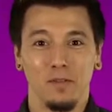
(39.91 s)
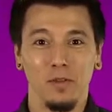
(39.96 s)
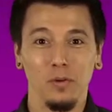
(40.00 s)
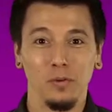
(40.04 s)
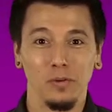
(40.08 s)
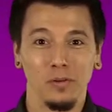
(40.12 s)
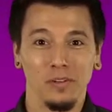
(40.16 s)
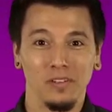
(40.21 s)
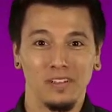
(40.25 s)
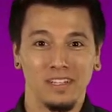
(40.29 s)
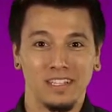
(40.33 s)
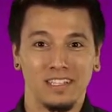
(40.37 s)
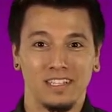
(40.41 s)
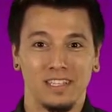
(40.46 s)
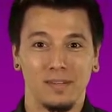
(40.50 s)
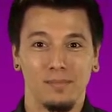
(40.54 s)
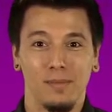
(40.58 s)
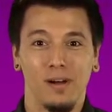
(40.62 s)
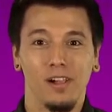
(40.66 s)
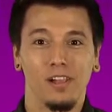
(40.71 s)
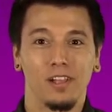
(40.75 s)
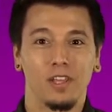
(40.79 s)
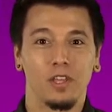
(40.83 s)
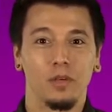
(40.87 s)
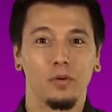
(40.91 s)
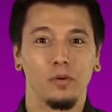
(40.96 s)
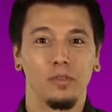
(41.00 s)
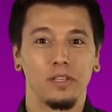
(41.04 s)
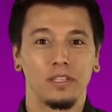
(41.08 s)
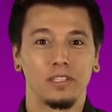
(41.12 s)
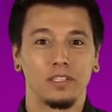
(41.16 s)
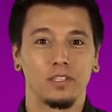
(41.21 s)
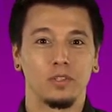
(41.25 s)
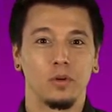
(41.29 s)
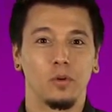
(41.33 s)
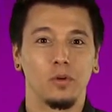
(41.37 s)
fuel. It's the molecule
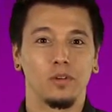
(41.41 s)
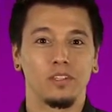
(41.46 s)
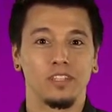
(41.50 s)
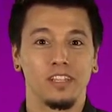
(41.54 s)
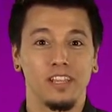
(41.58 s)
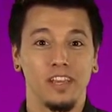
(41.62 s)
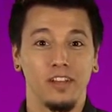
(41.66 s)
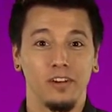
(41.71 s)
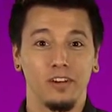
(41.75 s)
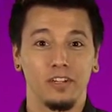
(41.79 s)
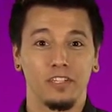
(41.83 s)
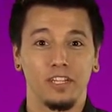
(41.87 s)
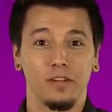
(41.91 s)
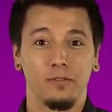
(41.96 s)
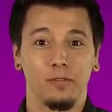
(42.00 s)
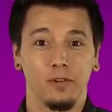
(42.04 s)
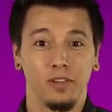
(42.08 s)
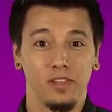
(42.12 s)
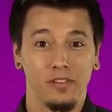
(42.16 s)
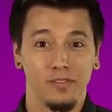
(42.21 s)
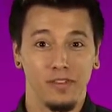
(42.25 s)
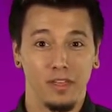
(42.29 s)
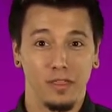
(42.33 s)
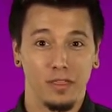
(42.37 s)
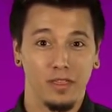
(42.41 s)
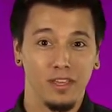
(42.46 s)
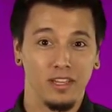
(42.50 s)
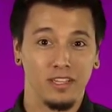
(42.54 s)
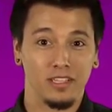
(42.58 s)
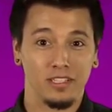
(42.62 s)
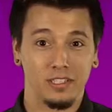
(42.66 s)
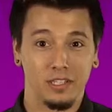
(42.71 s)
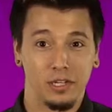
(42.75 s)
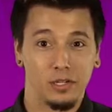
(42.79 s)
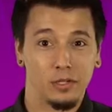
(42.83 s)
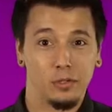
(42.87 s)
that stores the energy for living
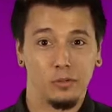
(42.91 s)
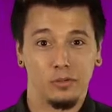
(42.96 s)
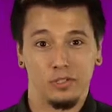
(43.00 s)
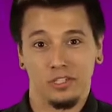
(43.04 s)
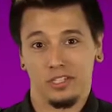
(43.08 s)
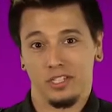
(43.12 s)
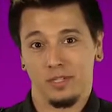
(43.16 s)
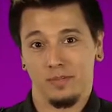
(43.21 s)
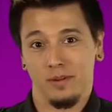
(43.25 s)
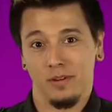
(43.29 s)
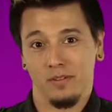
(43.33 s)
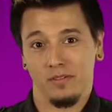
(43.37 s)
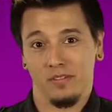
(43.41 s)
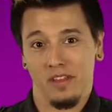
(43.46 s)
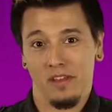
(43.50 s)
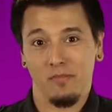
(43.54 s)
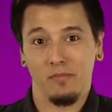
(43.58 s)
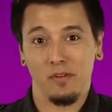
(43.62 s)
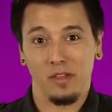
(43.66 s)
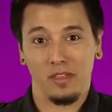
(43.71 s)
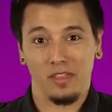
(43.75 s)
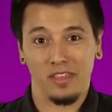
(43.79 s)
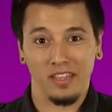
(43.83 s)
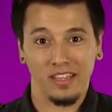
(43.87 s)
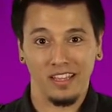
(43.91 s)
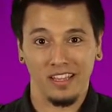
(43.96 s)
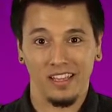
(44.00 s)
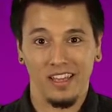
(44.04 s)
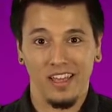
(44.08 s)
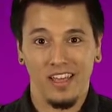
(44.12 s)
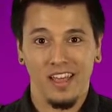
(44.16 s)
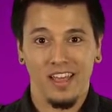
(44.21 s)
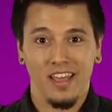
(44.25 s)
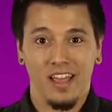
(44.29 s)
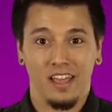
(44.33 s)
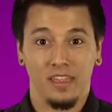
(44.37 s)
things to do just about everything.
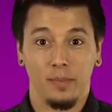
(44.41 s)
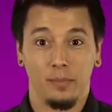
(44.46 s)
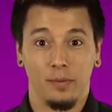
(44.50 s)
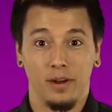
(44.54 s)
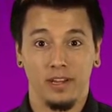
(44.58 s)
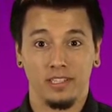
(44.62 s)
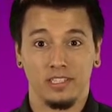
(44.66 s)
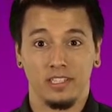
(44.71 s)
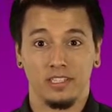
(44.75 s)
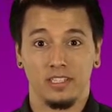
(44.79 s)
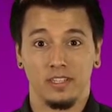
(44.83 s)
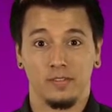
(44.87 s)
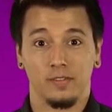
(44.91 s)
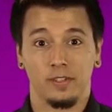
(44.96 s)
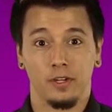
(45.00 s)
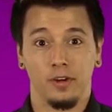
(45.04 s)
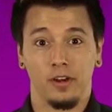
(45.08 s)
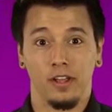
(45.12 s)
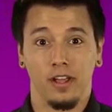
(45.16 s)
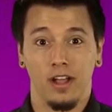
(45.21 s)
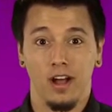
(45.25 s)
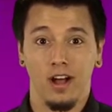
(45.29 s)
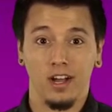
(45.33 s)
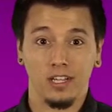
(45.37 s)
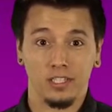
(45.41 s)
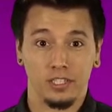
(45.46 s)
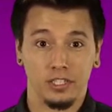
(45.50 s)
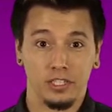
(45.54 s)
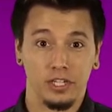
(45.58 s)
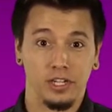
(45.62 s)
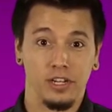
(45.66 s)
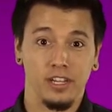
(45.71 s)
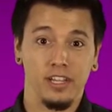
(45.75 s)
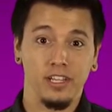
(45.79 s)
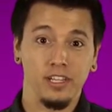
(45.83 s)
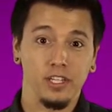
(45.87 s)
And the process of turning
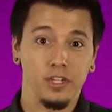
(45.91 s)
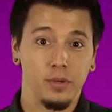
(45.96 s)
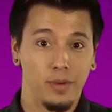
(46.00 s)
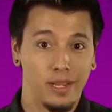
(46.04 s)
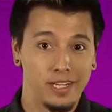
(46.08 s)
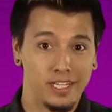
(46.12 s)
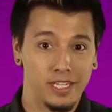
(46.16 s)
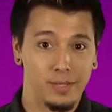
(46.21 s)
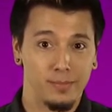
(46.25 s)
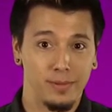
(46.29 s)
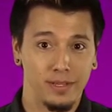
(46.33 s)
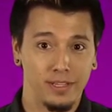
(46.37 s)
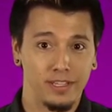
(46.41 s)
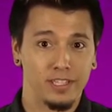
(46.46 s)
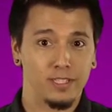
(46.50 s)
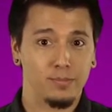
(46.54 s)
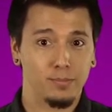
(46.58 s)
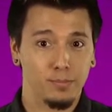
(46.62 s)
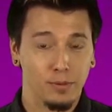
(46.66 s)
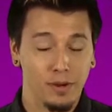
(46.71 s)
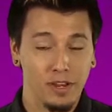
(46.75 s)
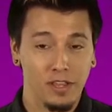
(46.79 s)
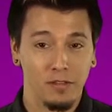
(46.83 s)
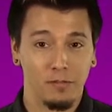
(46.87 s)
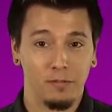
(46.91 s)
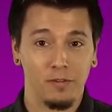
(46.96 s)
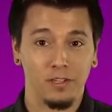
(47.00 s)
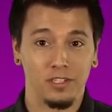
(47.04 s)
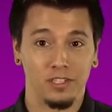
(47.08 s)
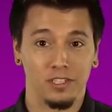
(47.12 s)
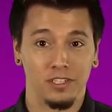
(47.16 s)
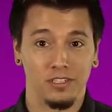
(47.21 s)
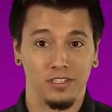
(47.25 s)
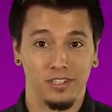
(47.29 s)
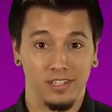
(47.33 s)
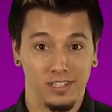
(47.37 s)
oxygen into ATP is pretty
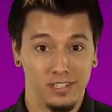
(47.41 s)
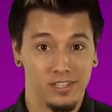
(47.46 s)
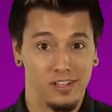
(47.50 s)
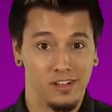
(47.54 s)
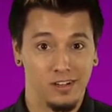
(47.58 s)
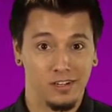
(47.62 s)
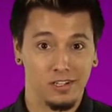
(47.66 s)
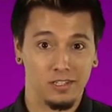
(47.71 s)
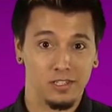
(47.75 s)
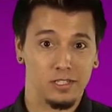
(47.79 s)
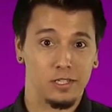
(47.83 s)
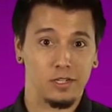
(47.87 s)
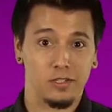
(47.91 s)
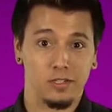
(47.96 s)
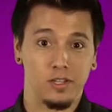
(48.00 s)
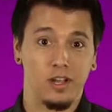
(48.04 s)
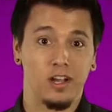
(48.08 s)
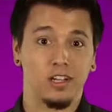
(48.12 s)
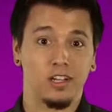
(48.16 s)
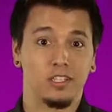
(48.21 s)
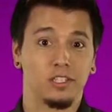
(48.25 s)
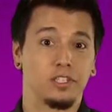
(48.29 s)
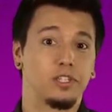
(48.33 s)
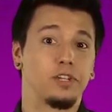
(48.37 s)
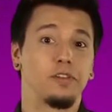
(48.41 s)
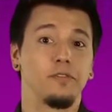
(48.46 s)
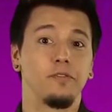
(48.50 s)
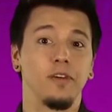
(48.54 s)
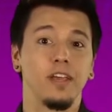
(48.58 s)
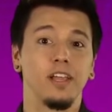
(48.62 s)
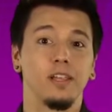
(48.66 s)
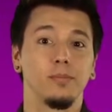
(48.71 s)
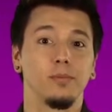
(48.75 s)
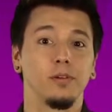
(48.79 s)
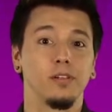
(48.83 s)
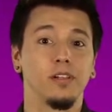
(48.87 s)
efficient. As long as there's oxygen
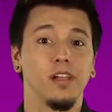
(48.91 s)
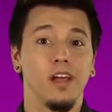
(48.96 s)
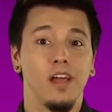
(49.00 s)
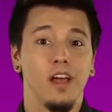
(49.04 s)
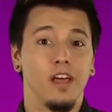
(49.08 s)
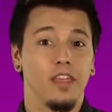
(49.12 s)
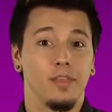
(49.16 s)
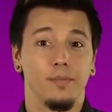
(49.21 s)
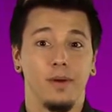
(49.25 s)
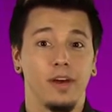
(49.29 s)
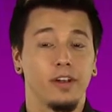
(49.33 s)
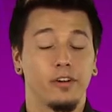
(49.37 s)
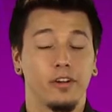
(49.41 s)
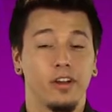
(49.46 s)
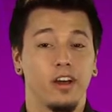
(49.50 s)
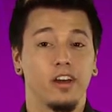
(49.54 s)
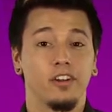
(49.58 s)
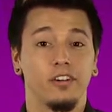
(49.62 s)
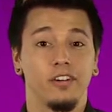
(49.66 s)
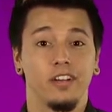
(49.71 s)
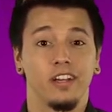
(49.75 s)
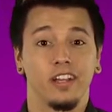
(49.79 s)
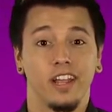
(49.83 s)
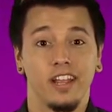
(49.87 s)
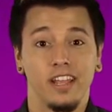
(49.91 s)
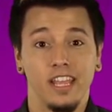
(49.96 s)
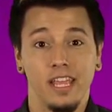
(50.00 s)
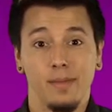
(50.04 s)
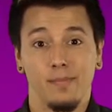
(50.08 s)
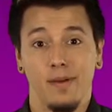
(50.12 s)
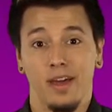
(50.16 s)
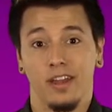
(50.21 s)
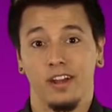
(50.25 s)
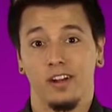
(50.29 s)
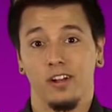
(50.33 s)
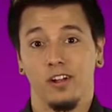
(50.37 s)
available, the mitochondria can
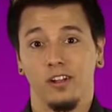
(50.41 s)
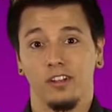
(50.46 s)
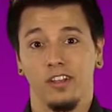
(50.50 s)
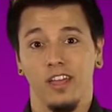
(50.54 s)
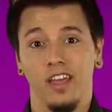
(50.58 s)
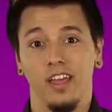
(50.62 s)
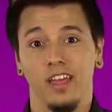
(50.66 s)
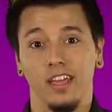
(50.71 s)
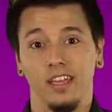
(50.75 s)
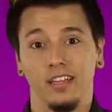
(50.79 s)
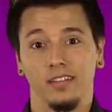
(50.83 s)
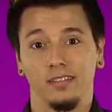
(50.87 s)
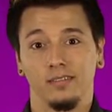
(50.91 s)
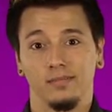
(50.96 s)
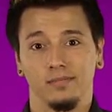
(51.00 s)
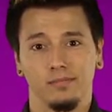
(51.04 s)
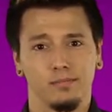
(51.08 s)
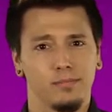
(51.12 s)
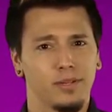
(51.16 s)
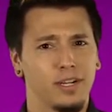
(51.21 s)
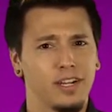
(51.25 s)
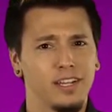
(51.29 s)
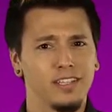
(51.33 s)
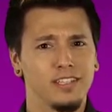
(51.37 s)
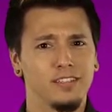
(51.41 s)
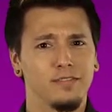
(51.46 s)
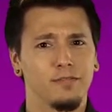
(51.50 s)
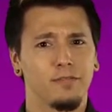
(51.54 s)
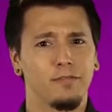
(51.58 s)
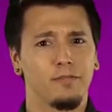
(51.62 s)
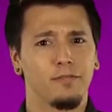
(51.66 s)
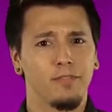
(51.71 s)
keep at it all day. But it isn't